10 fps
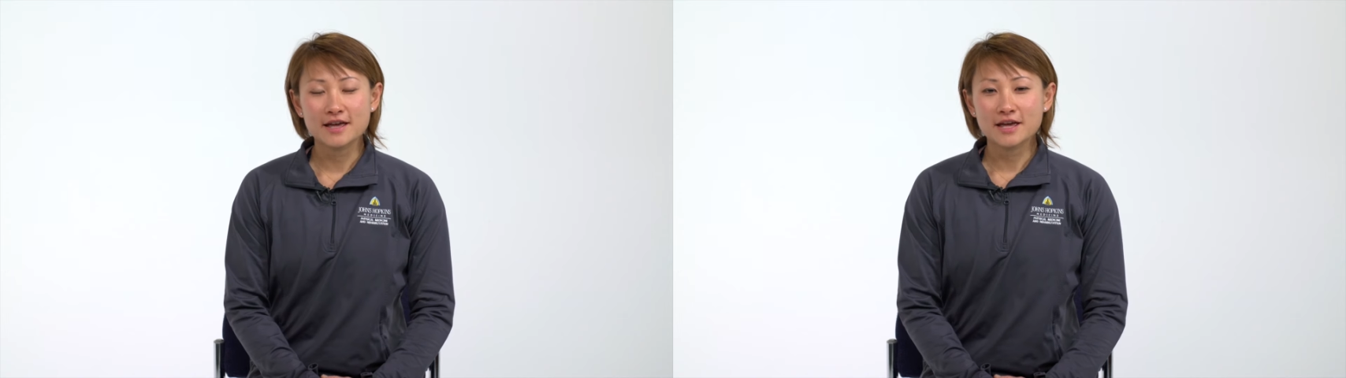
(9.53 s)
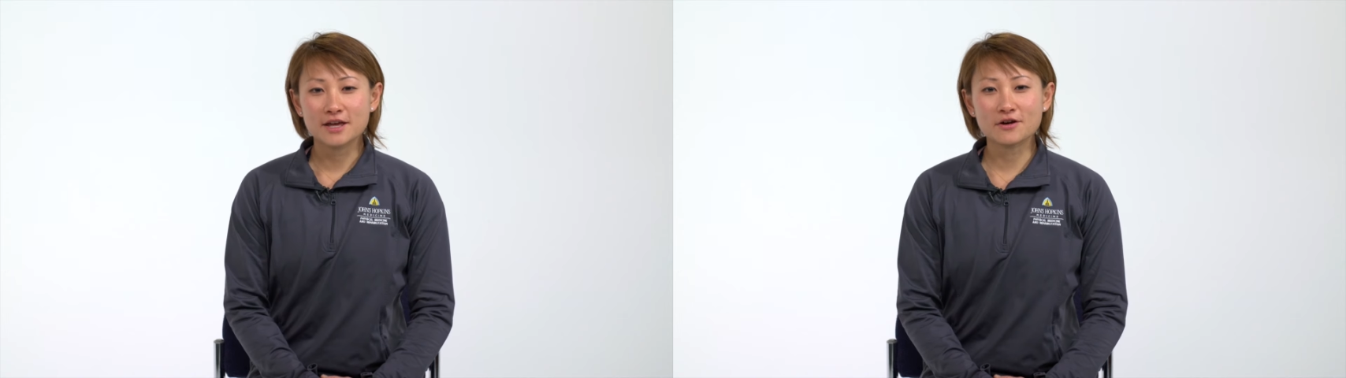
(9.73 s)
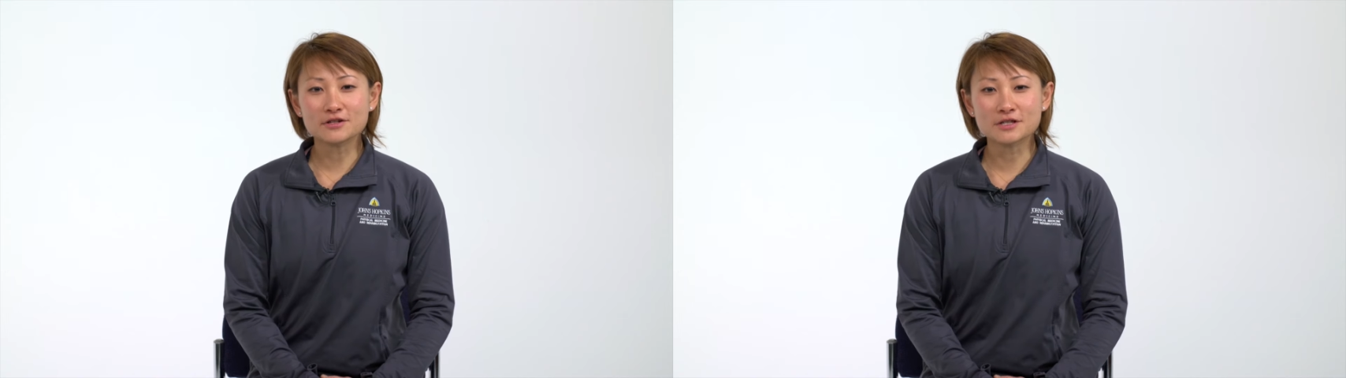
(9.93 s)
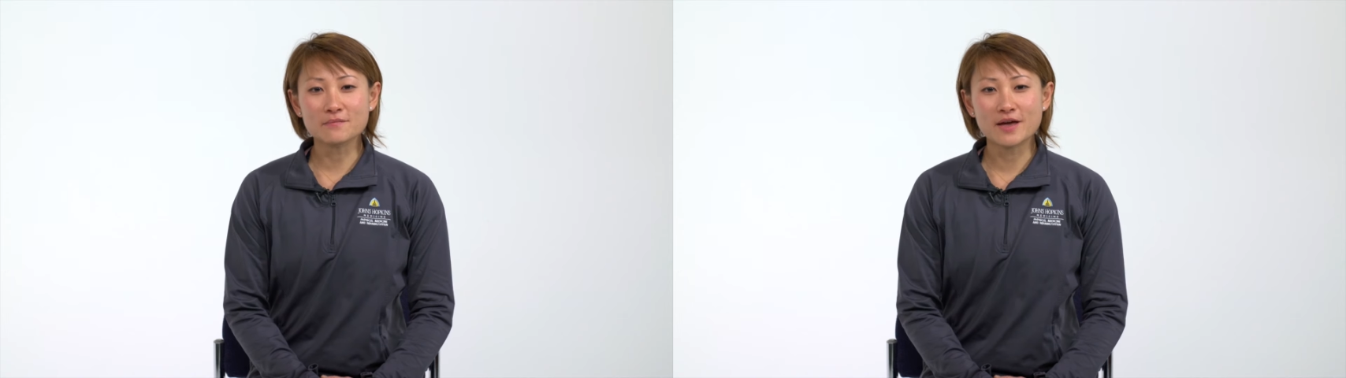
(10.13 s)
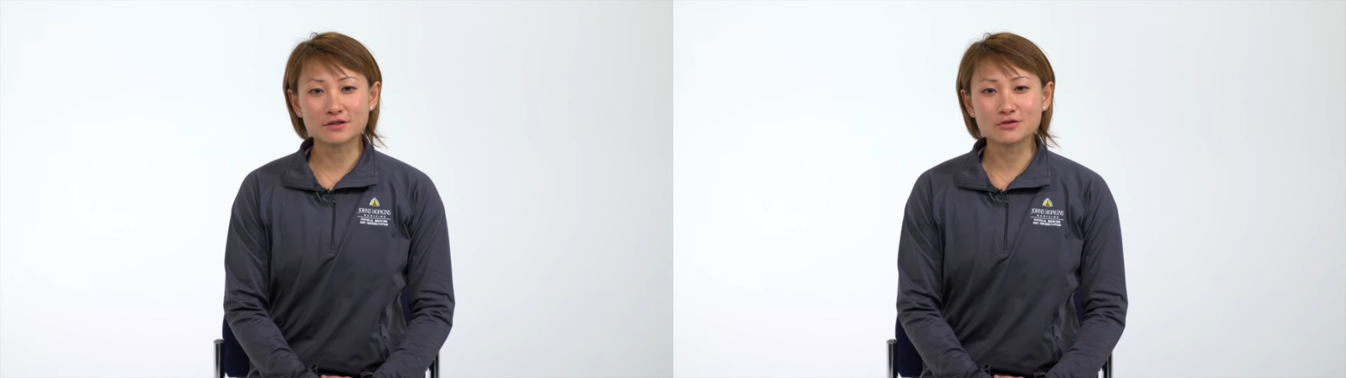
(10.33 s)
here are
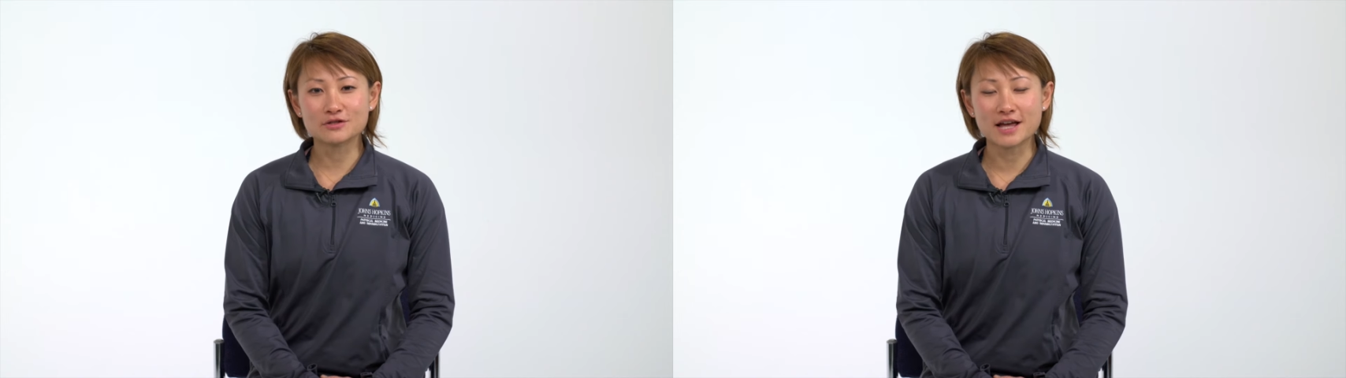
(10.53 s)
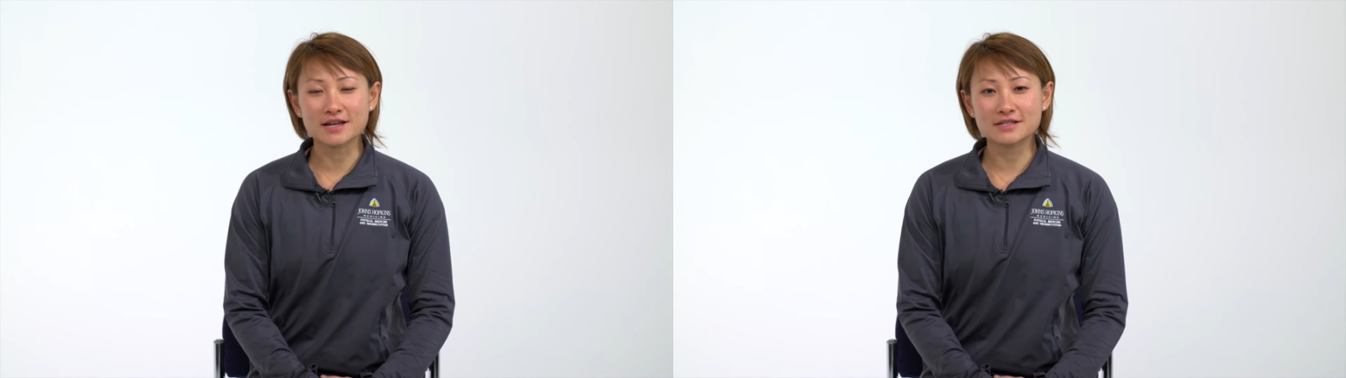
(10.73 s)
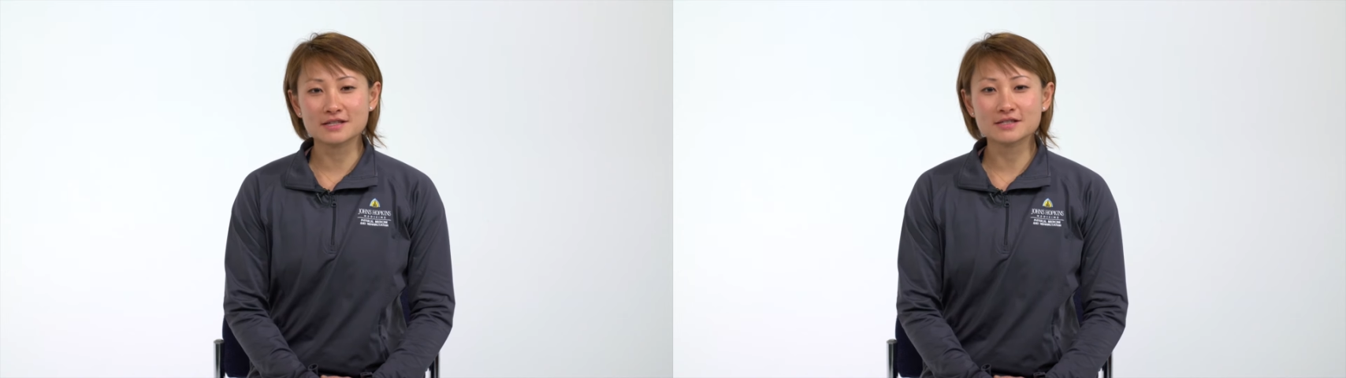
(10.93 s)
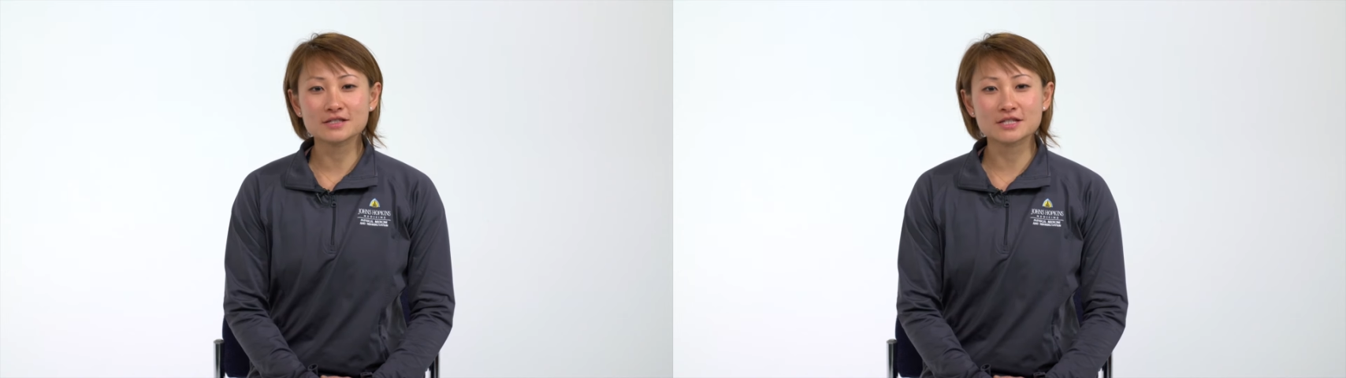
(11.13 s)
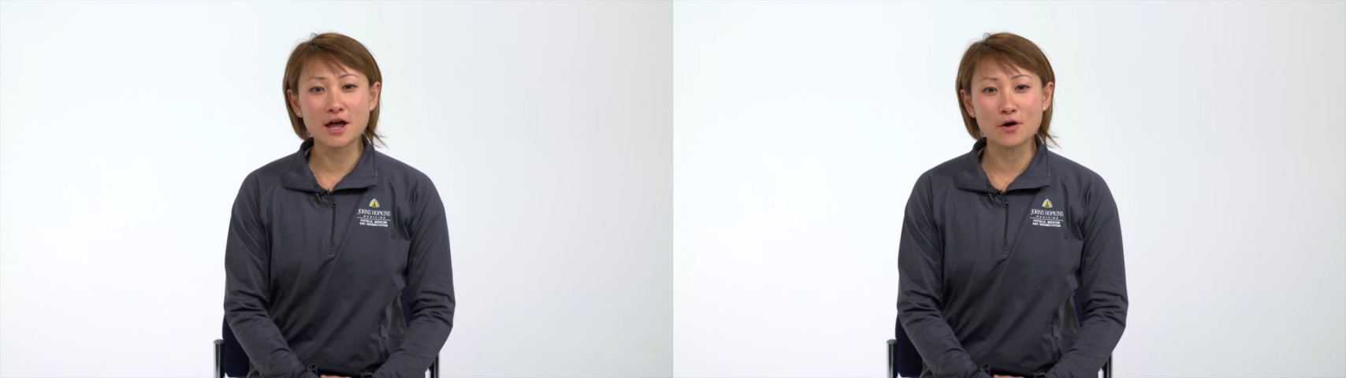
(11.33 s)
some exercises
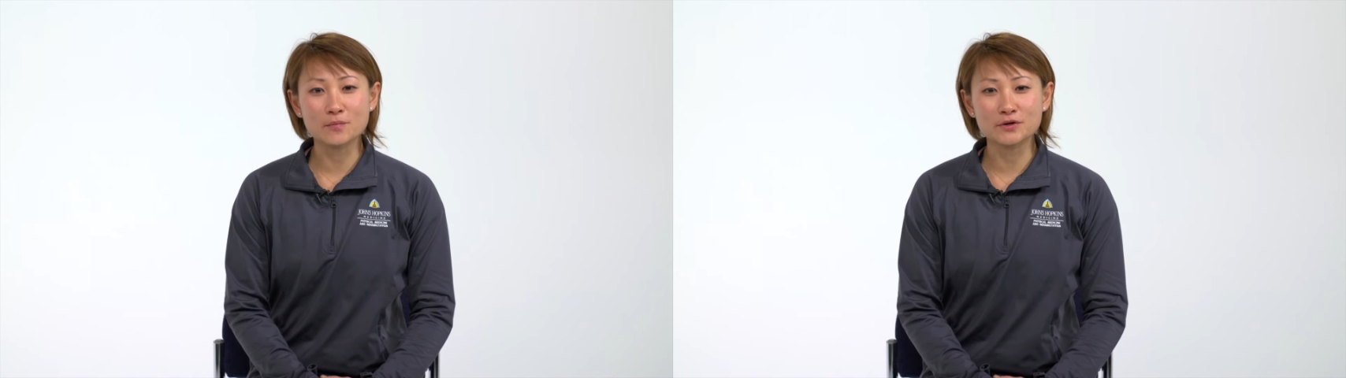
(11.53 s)
to help